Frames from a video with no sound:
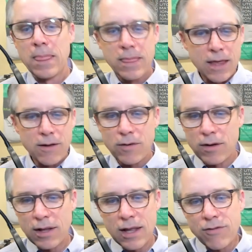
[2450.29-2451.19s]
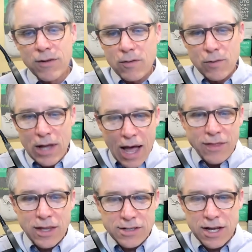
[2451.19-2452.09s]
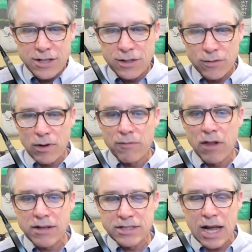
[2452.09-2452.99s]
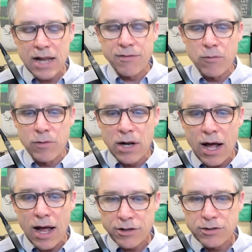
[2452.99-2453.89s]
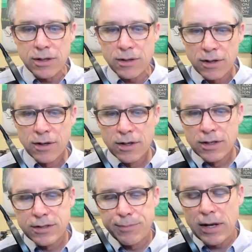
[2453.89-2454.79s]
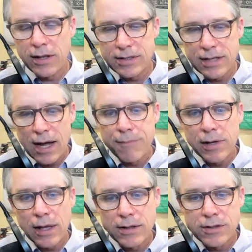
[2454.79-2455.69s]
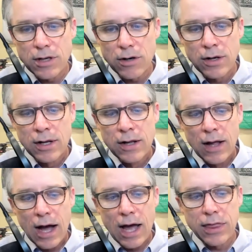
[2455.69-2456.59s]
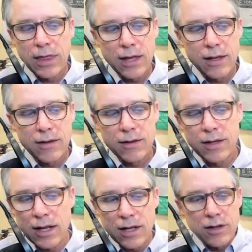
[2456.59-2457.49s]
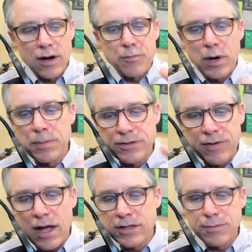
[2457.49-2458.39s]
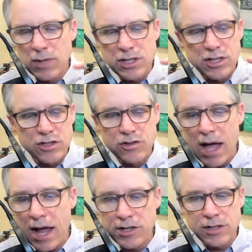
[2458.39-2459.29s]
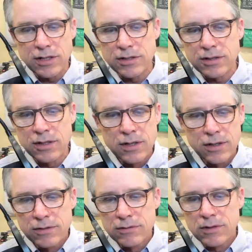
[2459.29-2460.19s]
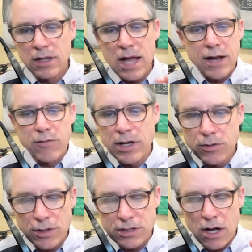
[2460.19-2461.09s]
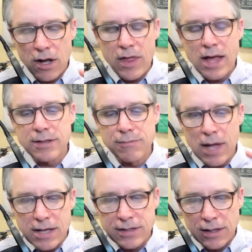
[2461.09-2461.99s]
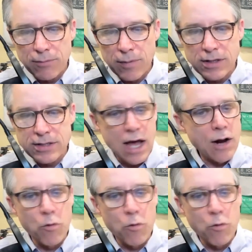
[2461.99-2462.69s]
then even if we had the intention, we've lost sight of it. We're not actually spending the time again. So I think getting clear on purpose, values, mission strategies, aligning resources, all of that's amazing, but it's not a